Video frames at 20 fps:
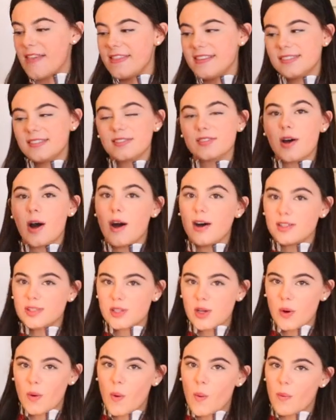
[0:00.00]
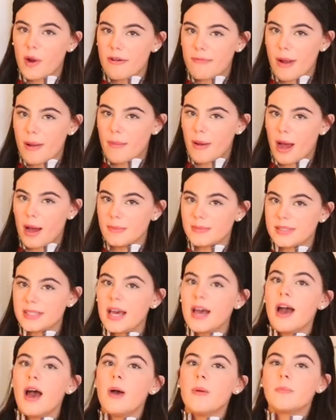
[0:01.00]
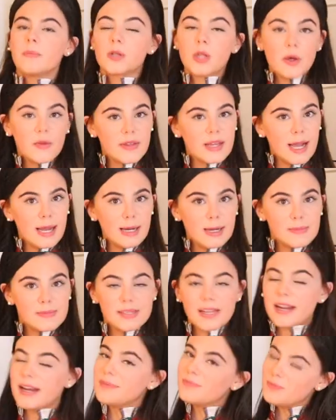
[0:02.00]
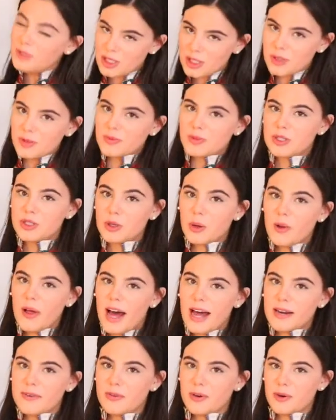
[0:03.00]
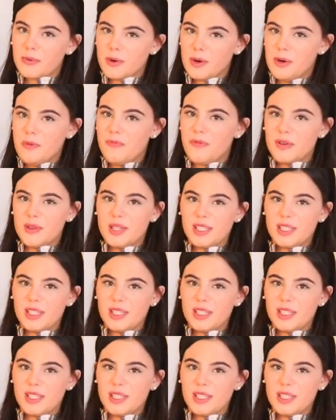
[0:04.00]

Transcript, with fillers: And this is also one of my mom's clothing items that I just stole out of her room for